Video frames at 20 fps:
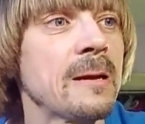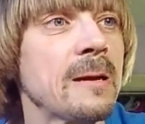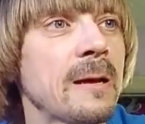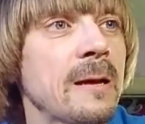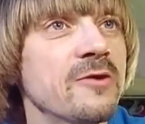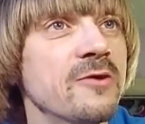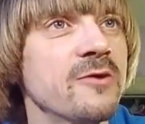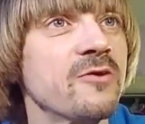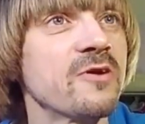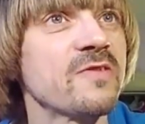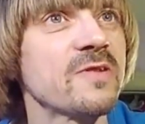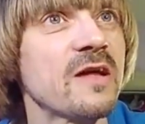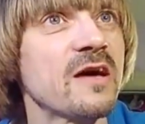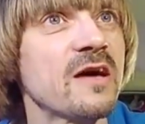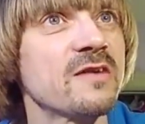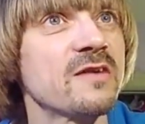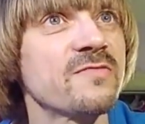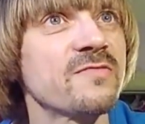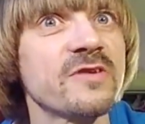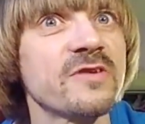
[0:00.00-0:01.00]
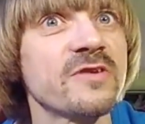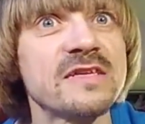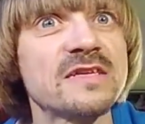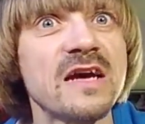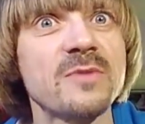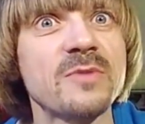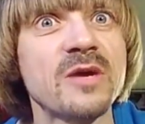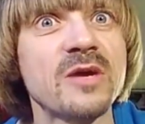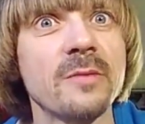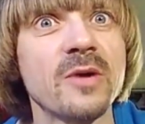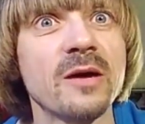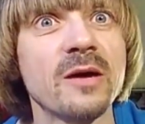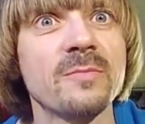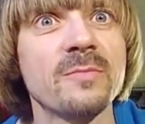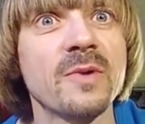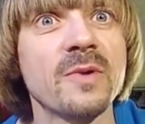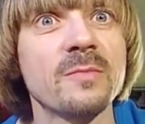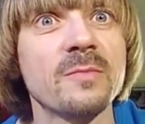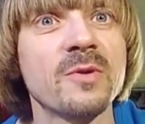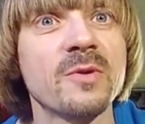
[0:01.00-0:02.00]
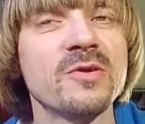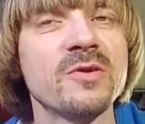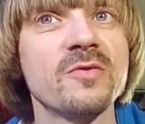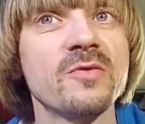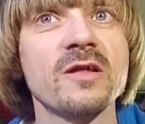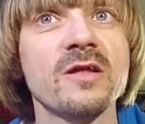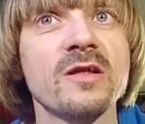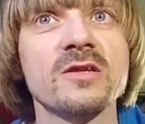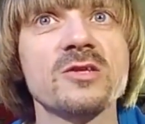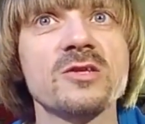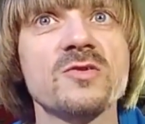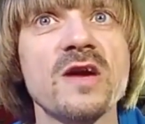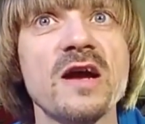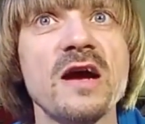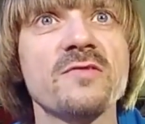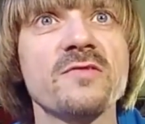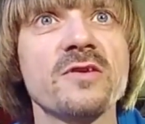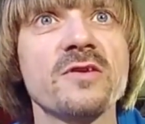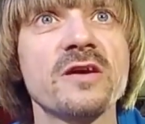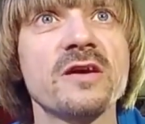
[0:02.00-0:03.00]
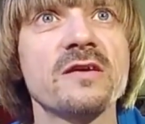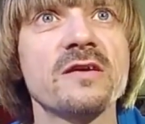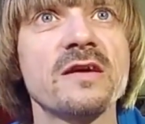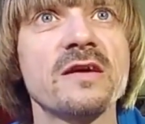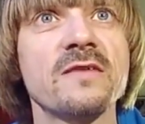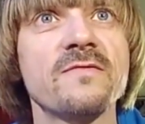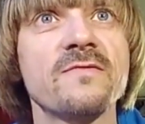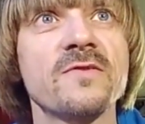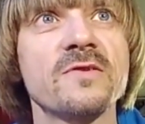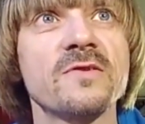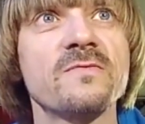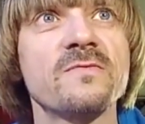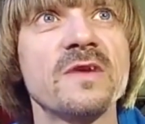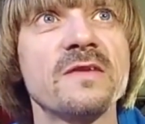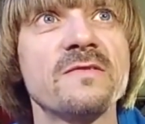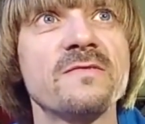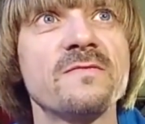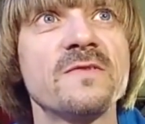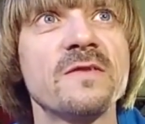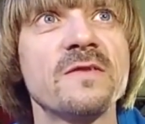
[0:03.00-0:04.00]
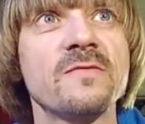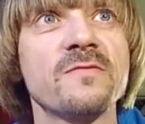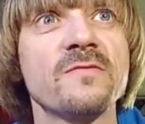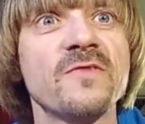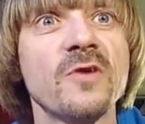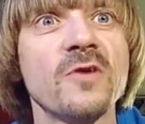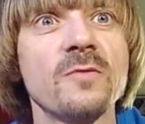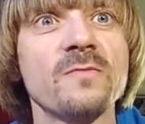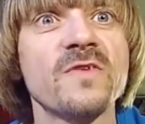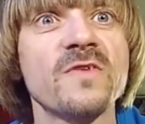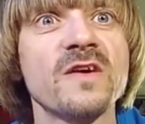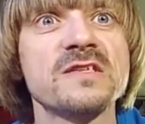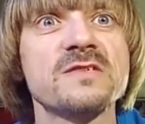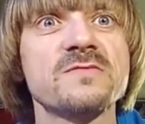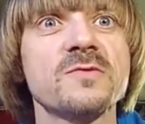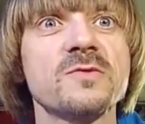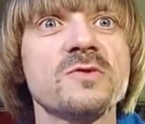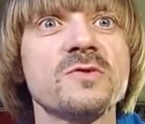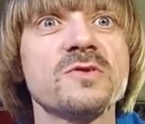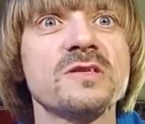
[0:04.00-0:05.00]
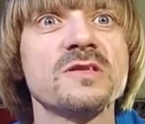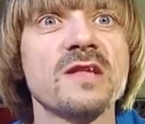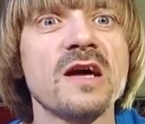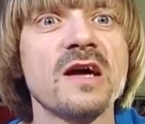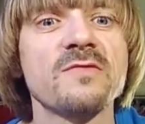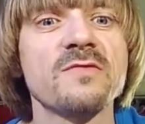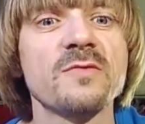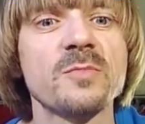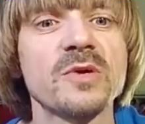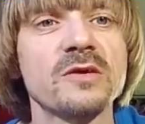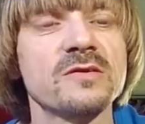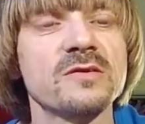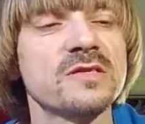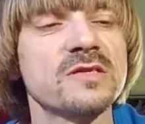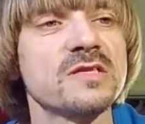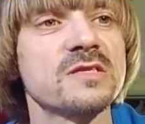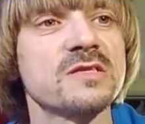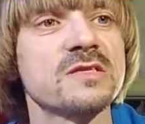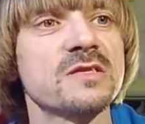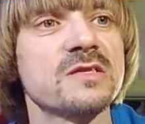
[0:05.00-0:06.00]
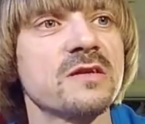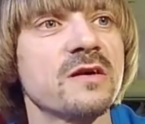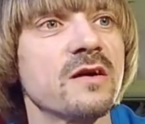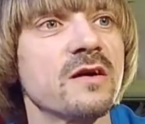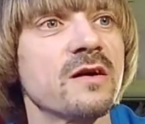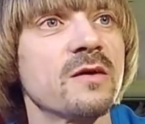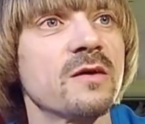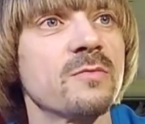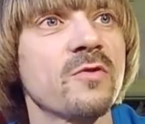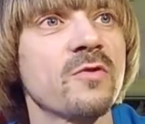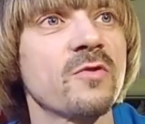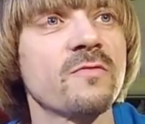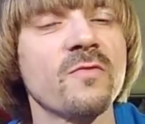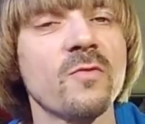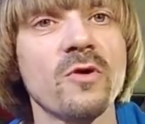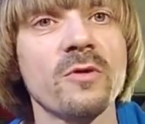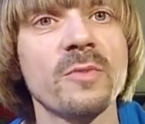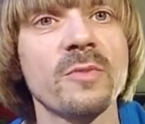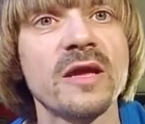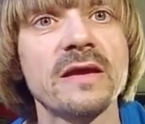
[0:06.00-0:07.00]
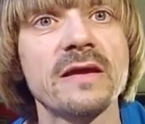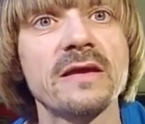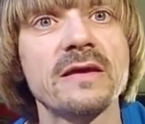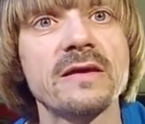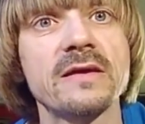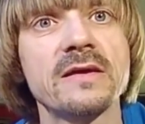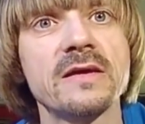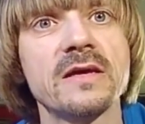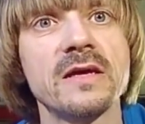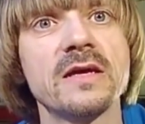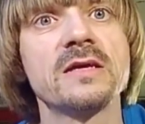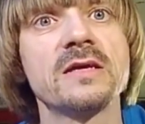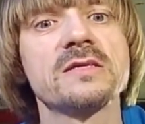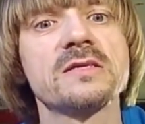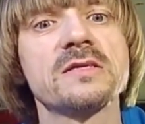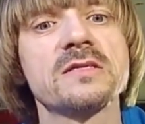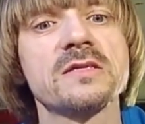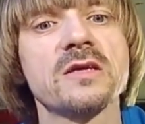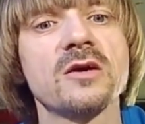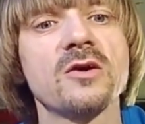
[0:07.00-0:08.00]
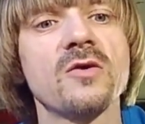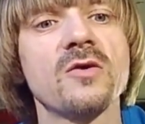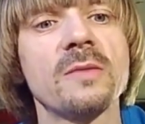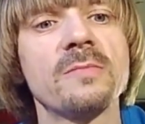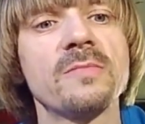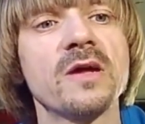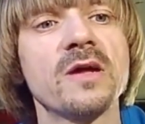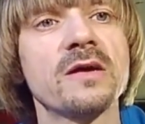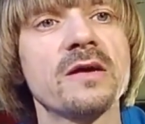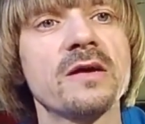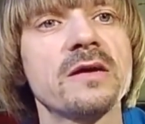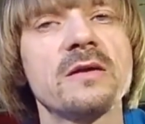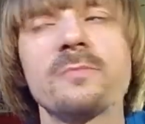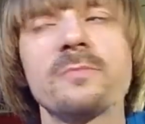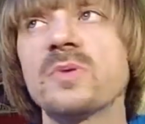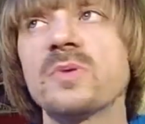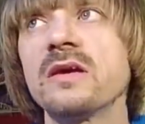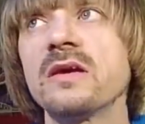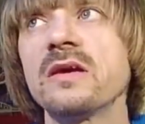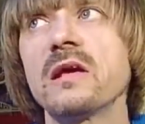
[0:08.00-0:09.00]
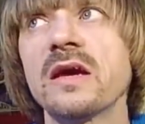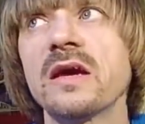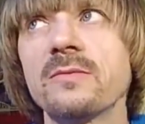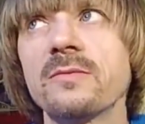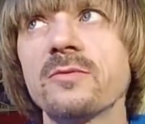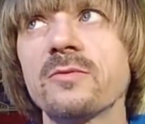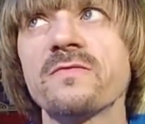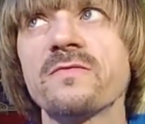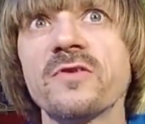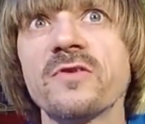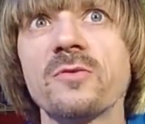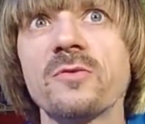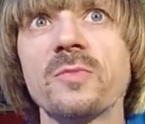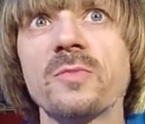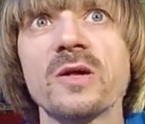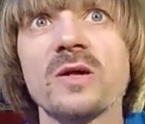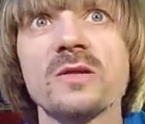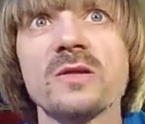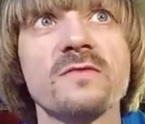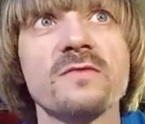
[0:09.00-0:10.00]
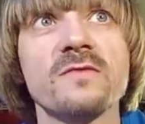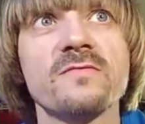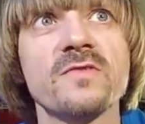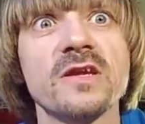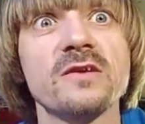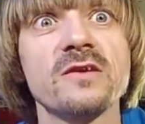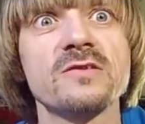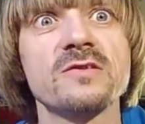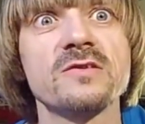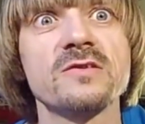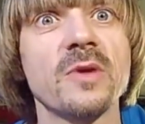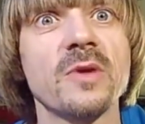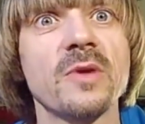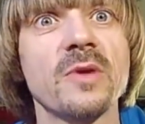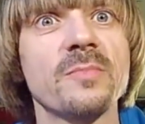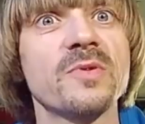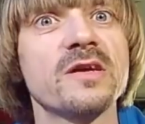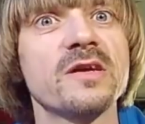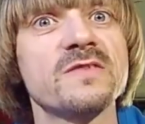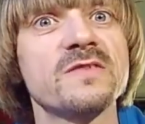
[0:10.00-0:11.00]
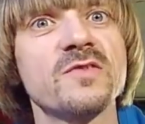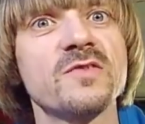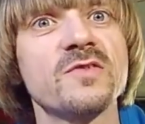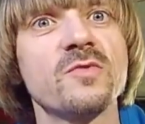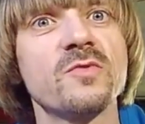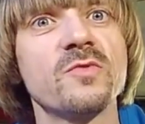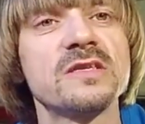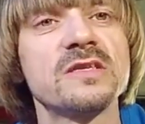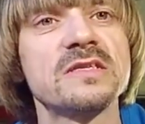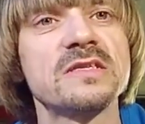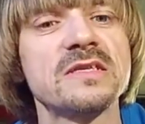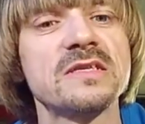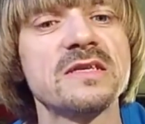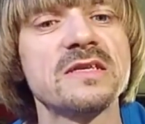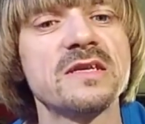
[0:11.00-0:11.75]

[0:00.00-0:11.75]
I don't have a lot of free time coming up. I'm going to be doing a lot of traveling at different film festivals and live appearances, performing. So I'm not going to be able to film a lot of videos coming up in the next few weeks.